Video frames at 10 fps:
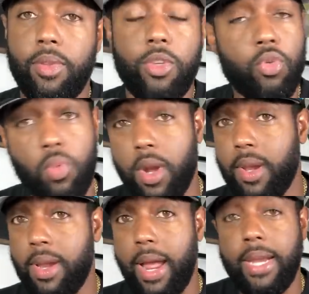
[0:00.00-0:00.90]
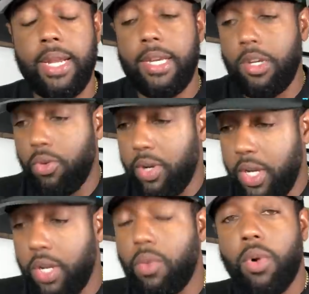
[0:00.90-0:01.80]
You won. I need to know the
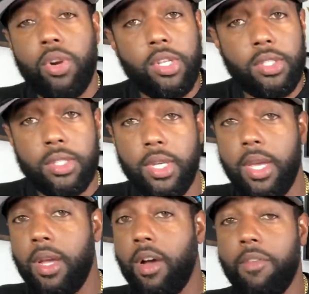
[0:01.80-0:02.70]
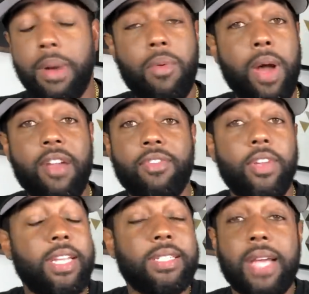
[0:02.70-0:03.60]
inner workings of my wife's
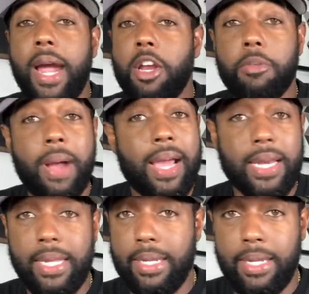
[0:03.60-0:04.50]
entire body.